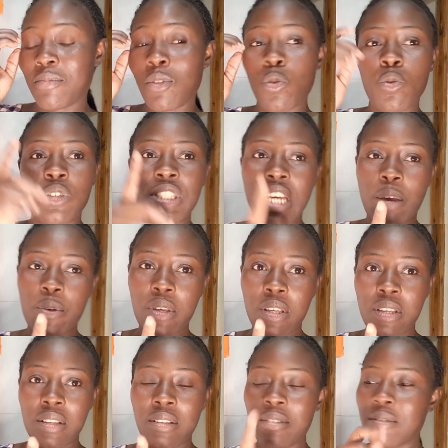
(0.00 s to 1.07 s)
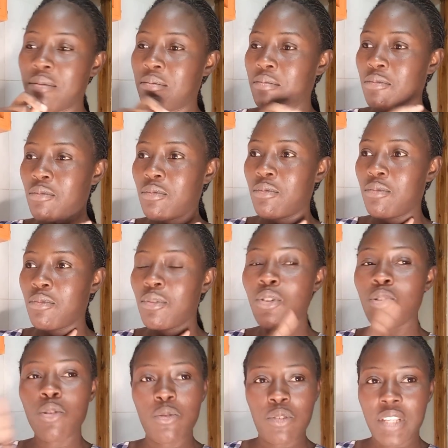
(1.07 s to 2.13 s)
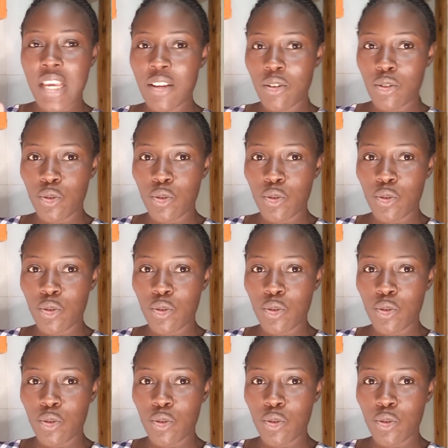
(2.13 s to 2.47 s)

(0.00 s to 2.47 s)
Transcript: uchawi. No, say not